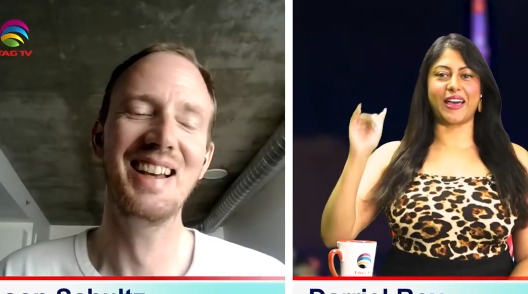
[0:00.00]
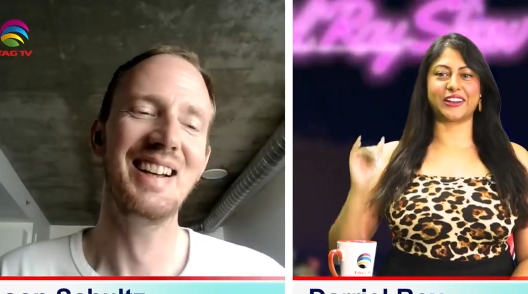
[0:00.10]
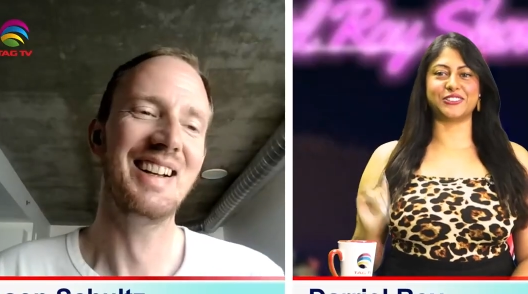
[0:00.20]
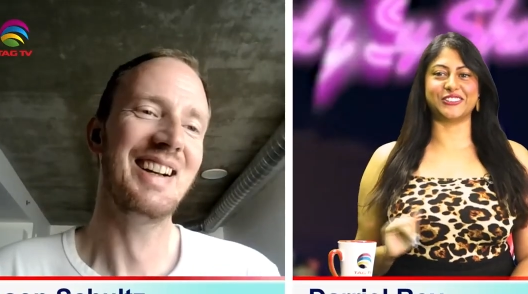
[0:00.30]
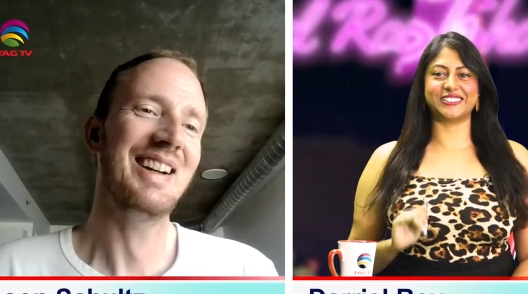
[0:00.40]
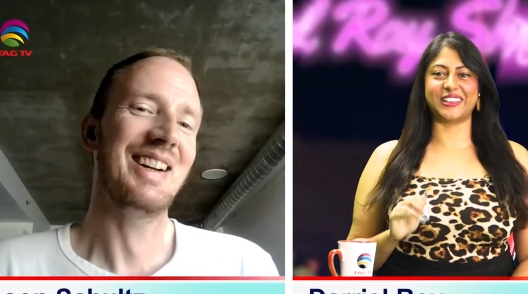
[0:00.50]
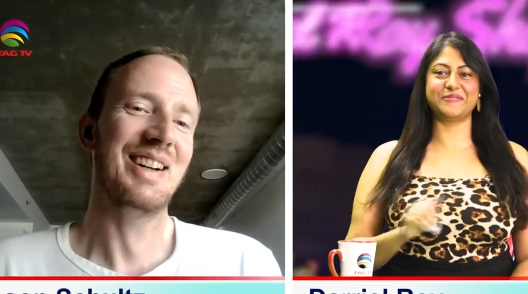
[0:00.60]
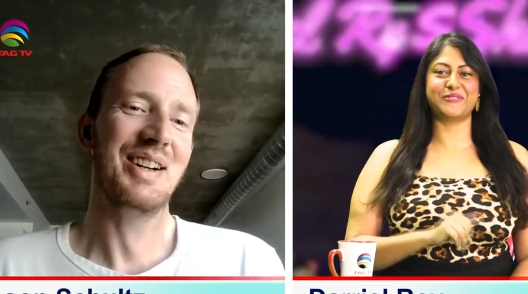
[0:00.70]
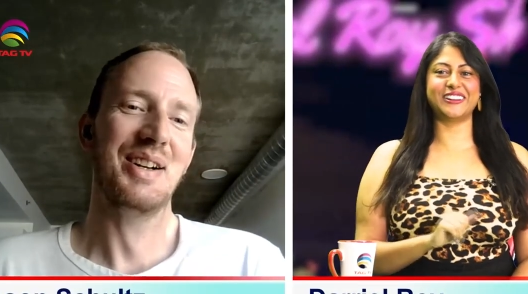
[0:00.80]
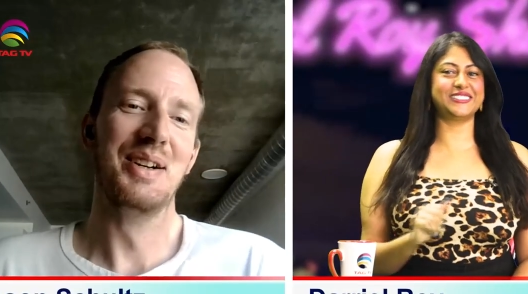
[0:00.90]
Speaker 1: actors that you
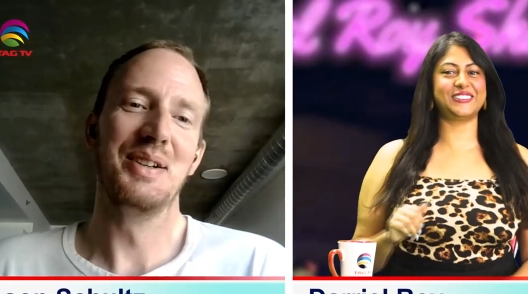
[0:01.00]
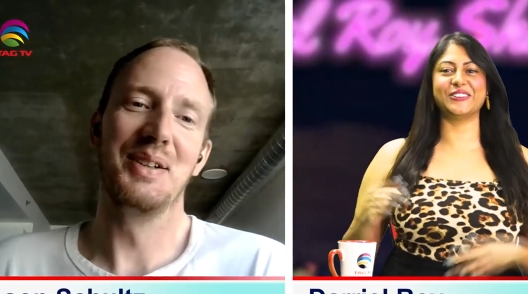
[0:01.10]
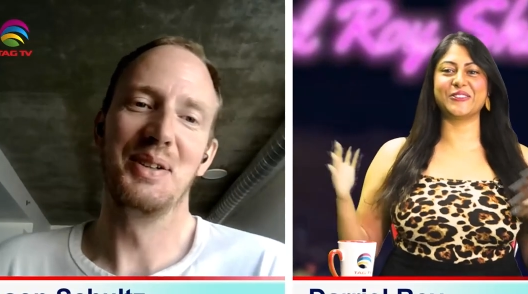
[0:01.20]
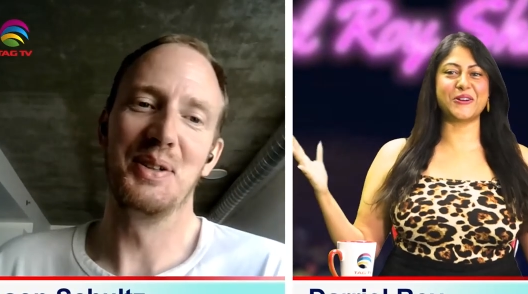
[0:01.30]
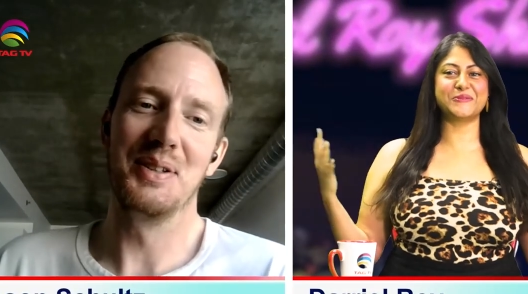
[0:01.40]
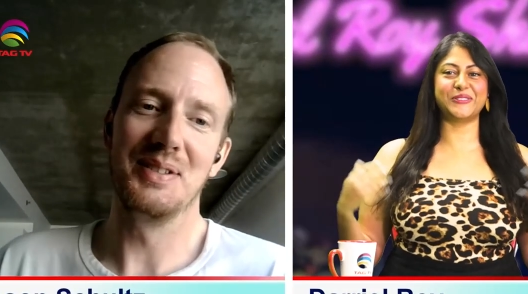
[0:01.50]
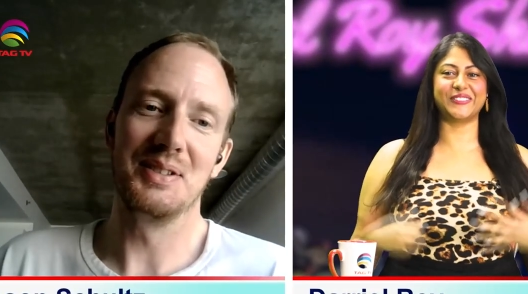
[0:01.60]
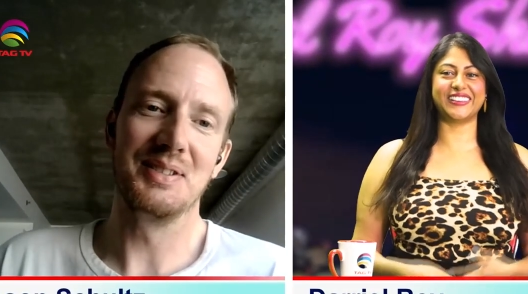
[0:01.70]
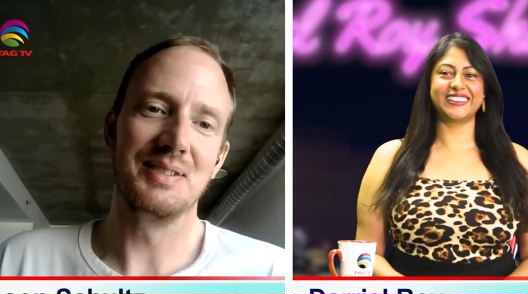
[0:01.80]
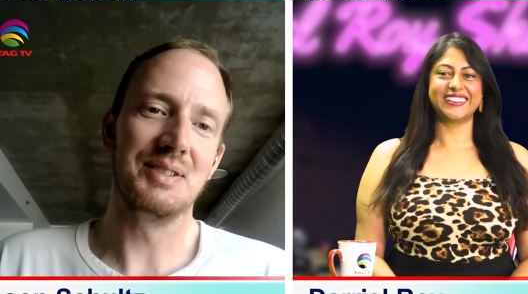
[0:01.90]
put into your own movie.